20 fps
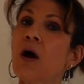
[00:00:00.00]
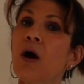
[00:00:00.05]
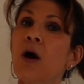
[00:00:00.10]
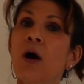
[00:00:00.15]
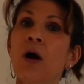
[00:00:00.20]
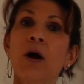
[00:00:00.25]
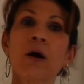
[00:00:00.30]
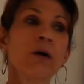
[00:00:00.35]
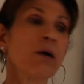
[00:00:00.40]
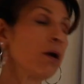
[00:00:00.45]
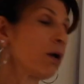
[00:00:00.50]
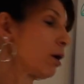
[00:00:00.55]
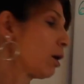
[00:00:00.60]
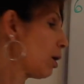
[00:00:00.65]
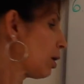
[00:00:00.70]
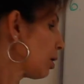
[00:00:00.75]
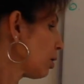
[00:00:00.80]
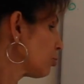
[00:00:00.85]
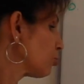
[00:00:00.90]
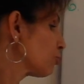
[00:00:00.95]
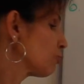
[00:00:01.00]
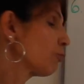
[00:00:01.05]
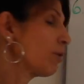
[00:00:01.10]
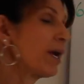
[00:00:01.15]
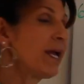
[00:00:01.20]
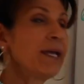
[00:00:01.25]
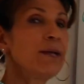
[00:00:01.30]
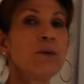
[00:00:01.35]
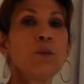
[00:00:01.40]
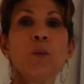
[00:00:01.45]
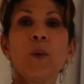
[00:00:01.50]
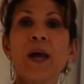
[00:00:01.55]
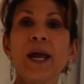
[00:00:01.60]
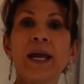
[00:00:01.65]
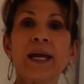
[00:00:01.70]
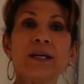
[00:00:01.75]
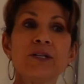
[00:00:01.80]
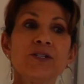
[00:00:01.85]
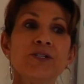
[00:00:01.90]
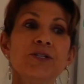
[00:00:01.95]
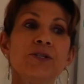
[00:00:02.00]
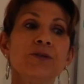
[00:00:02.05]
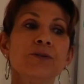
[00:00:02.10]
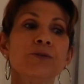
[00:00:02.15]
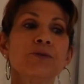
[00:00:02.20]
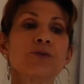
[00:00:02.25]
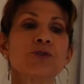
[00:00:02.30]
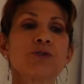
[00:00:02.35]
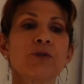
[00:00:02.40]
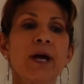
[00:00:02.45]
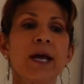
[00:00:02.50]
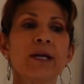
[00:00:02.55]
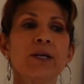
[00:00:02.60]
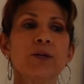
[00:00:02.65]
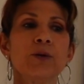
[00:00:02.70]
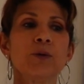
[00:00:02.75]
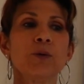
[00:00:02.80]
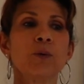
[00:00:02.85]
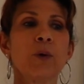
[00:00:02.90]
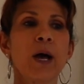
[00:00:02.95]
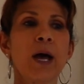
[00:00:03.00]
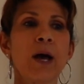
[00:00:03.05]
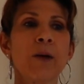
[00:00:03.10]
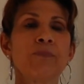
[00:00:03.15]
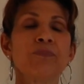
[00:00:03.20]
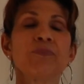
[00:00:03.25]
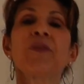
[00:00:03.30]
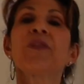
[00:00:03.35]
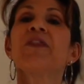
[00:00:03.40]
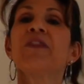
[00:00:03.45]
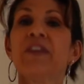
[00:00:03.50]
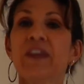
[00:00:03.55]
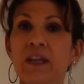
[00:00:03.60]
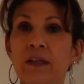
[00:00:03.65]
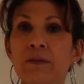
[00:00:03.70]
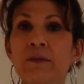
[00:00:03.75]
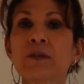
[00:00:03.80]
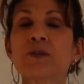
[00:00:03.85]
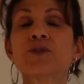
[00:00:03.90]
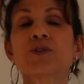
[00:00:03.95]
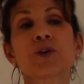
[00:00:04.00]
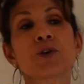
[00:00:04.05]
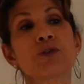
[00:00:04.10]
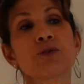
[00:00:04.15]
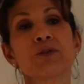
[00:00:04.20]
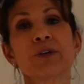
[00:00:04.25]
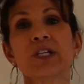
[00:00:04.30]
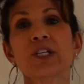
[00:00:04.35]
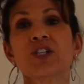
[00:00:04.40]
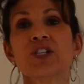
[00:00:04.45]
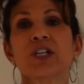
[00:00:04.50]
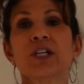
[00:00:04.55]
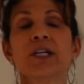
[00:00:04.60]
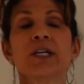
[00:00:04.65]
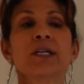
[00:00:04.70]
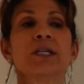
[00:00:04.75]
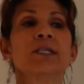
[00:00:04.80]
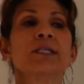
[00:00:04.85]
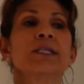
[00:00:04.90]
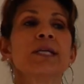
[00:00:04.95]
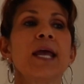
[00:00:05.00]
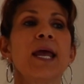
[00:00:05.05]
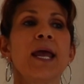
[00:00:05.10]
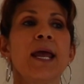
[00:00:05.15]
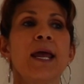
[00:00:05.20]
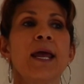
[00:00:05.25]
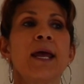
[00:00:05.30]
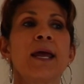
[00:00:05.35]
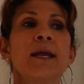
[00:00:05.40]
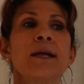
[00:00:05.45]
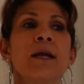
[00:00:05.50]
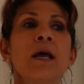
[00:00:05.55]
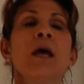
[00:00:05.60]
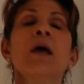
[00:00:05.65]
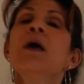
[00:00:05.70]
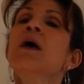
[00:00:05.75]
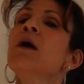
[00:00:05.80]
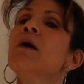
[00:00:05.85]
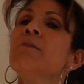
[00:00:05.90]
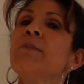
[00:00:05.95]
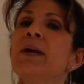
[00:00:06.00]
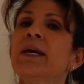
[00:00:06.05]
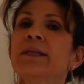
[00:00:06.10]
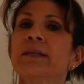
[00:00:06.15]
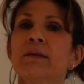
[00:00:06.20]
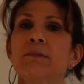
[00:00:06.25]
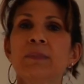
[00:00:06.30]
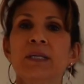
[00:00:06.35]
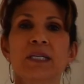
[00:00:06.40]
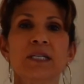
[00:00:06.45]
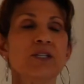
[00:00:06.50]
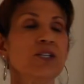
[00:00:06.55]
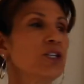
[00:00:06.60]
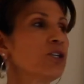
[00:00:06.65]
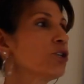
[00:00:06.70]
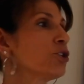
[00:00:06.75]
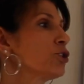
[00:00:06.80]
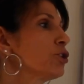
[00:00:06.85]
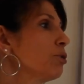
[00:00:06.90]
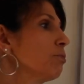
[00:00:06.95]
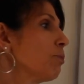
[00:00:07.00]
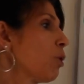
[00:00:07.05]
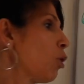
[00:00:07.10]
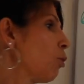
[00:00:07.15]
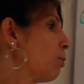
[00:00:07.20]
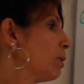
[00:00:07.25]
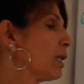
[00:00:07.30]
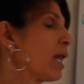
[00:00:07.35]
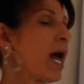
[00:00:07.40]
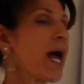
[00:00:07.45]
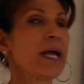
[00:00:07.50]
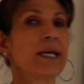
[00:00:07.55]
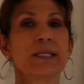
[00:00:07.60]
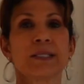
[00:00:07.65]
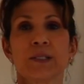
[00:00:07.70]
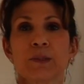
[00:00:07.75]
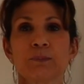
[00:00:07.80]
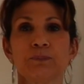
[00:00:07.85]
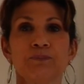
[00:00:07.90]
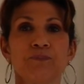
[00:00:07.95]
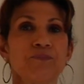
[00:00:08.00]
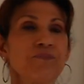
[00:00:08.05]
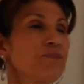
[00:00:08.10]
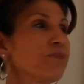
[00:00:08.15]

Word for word: are a great way to try to um, thin the secretions and make them easier to mobilize.